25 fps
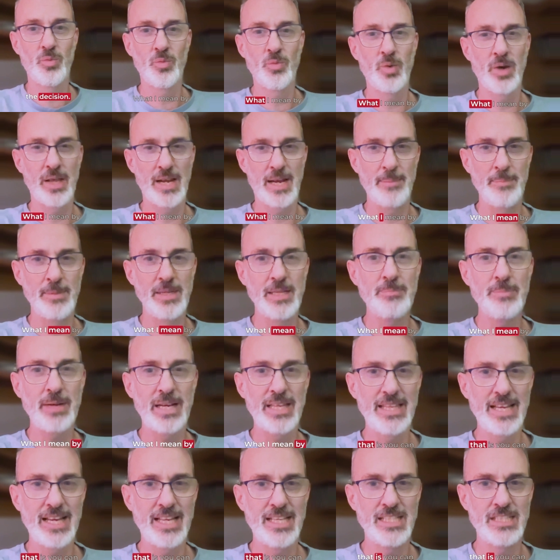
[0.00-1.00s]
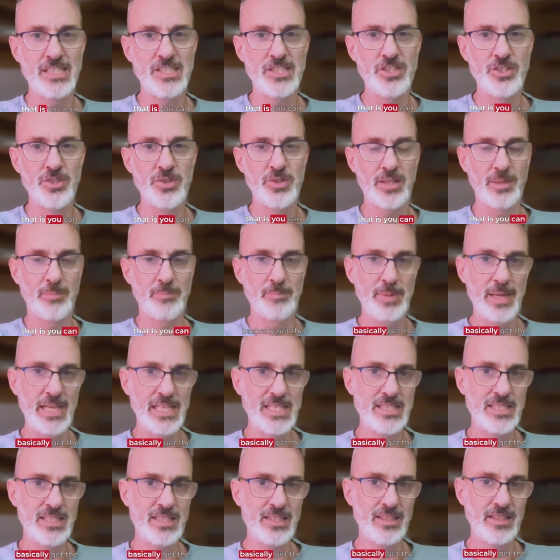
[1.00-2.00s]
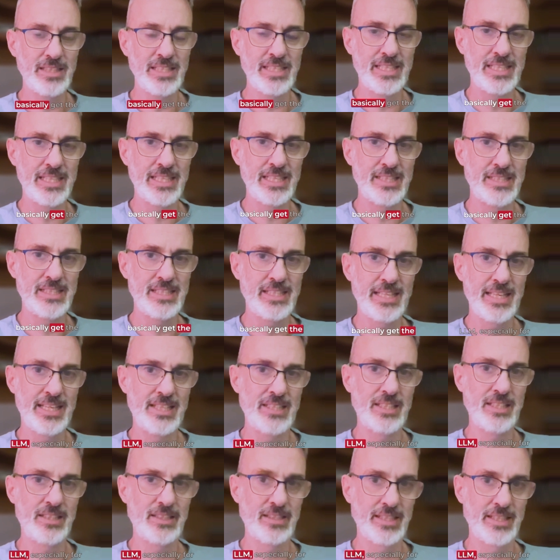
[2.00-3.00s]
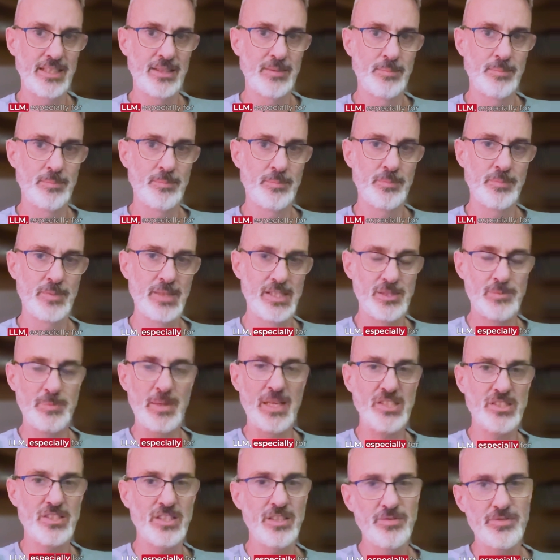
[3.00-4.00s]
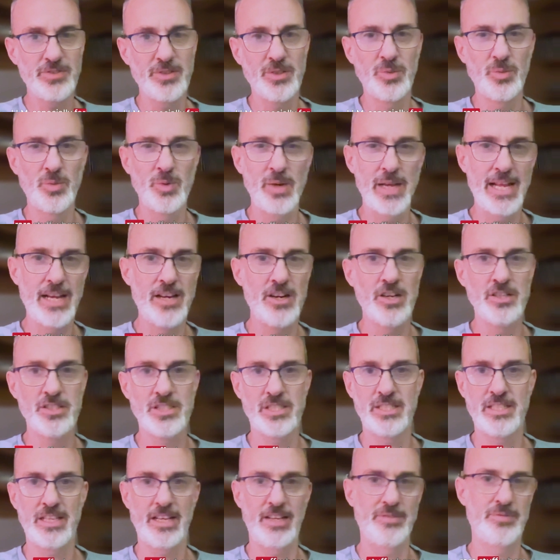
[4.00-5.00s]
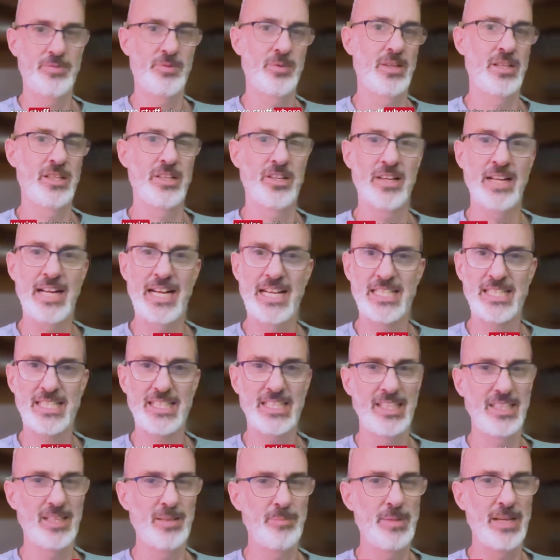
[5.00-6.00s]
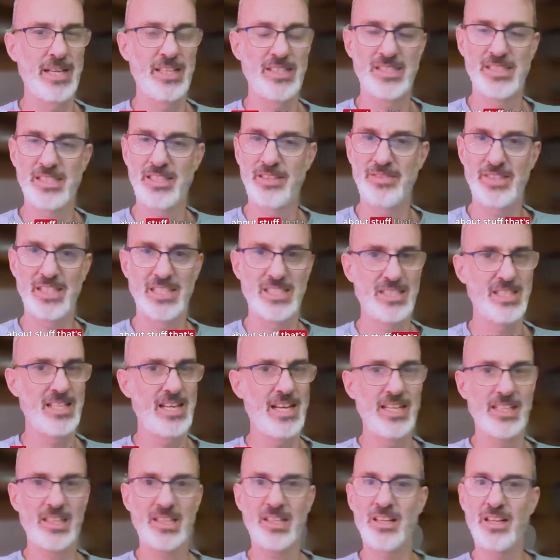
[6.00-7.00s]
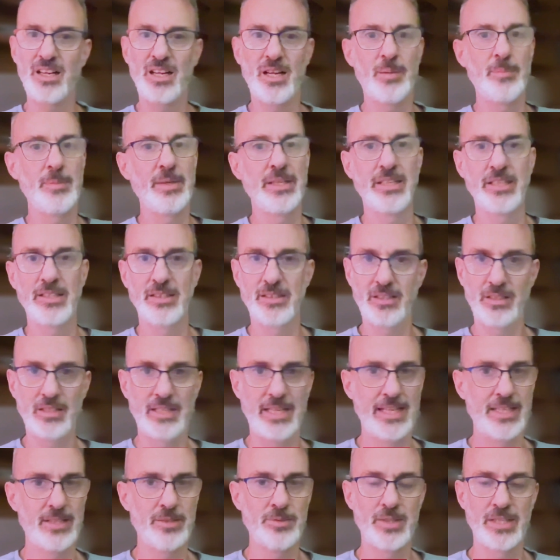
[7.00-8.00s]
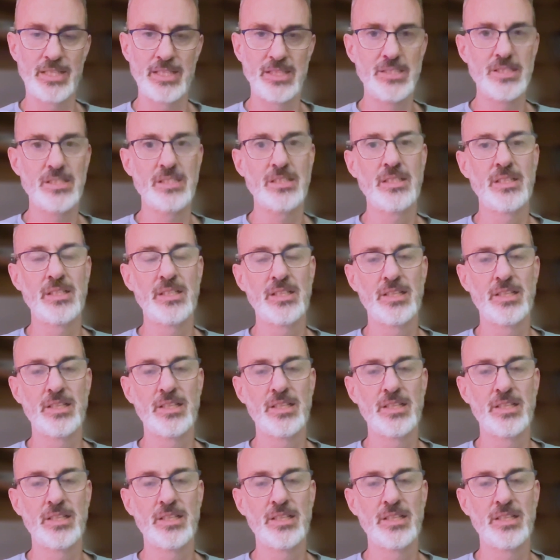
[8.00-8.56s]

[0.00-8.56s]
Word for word: What I mean by that is you can basically get the LLM, especially for rare stuff where you're asking it about stuff that's not common in the language,